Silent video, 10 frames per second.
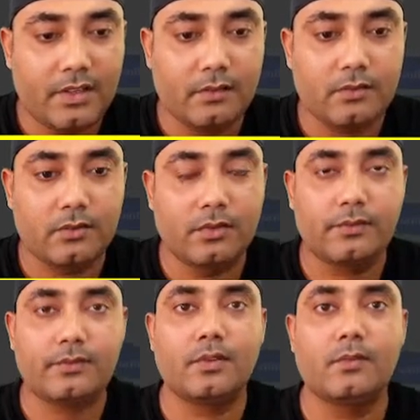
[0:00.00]
So if
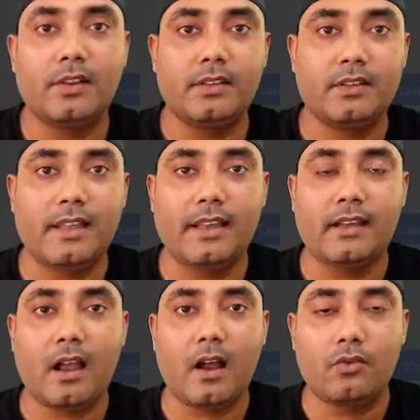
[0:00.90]
someone is like
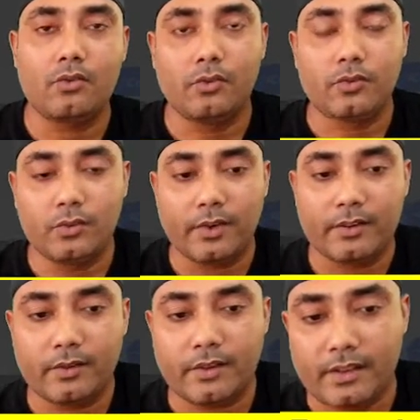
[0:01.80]
how to lose weight,
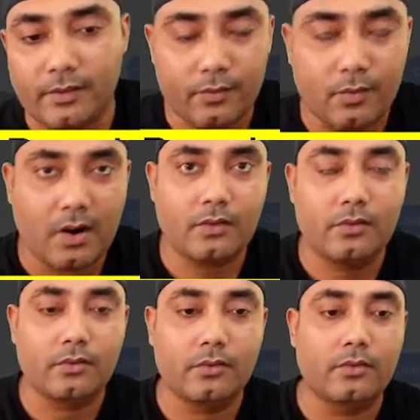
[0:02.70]
okay, if you want
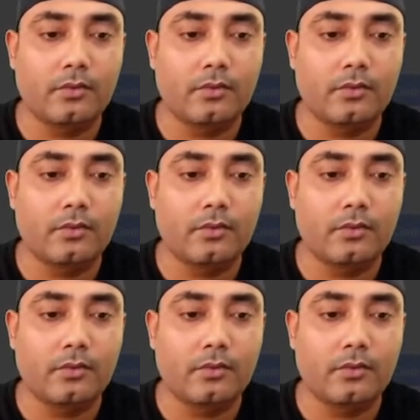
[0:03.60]
to